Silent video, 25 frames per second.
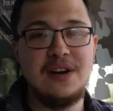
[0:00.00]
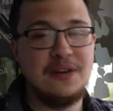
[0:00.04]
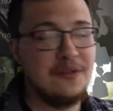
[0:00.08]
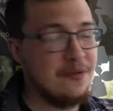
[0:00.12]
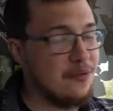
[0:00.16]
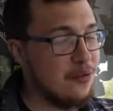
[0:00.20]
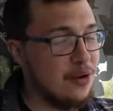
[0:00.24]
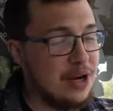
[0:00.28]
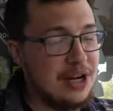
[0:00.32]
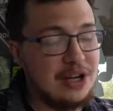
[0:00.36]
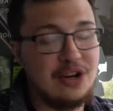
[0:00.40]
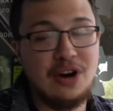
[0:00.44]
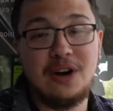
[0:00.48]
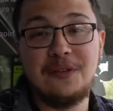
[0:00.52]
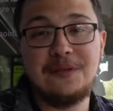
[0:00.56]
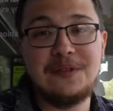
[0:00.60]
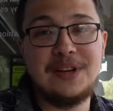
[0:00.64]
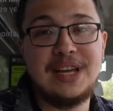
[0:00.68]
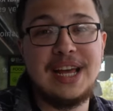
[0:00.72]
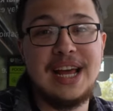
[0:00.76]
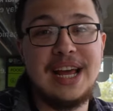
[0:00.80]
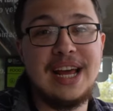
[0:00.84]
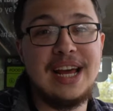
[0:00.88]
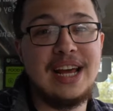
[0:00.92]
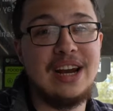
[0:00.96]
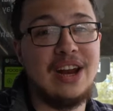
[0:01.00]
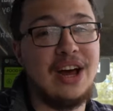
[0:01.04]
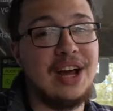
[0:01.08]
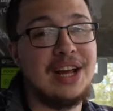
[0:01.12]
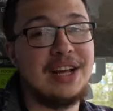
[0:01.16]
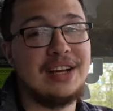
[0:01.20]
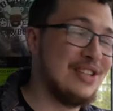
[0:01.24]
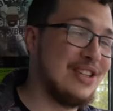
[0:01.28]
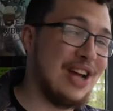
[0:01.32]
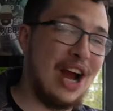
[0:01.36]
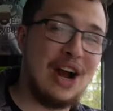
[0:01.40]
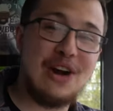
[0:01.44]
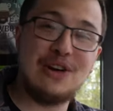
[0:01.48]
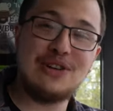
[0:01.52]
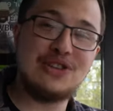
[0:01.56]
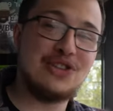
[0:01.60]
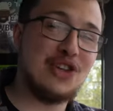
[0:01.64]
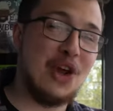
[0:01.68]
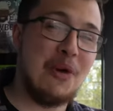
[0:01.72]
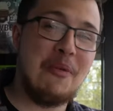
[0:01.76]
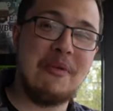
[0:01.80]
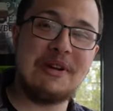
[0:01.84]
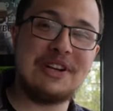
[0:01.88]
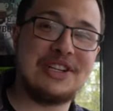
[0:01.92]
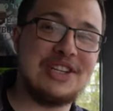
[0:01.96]
free coffee here. Like, I got
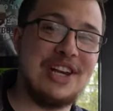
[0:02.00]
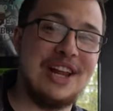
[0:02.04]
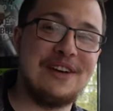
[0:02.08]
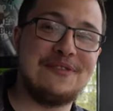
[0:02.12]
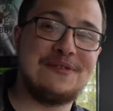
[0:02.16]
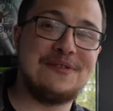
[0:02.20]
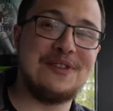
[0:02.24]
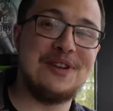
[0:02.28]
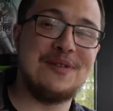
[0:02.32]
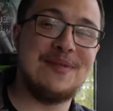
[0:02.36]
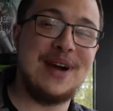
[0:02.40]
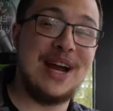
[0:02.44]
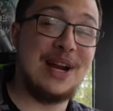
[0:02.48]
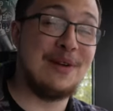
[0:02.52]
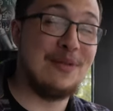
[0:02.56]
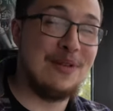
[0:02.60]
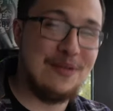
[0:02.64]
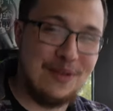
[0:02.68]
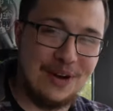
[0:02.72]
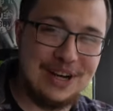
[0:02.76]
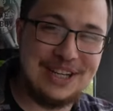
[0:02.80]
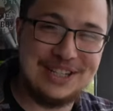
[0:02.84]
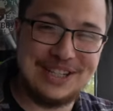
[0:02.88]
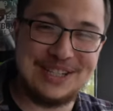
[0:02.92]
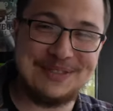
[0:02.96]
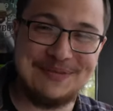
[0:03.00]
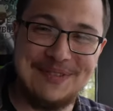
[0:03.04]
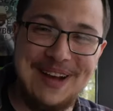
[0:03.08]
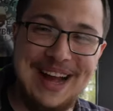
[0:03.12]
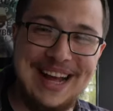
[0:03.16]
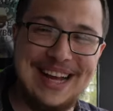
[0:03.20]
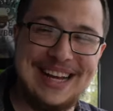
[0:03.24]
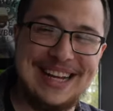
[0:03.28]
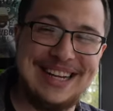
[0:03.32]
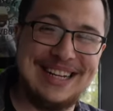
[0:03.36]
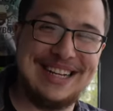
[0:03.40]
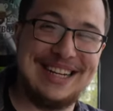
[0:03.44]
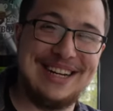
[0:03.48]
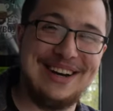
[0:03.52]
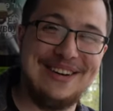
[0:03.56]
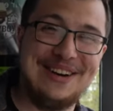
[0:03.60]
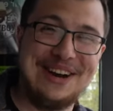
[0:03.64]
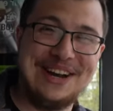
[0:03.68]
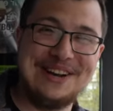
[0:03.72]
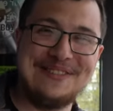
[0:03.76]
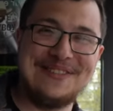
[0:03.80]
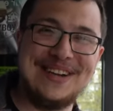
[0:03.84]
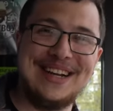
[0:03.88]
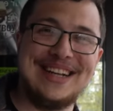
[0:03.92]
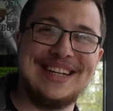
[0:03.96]
so much love for you, man, and we've only just met. You know
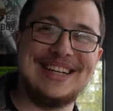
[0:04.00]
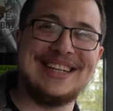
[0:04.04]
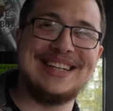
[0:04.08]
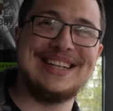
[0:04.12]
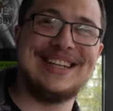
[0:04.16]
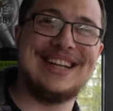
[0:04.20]
what I mean?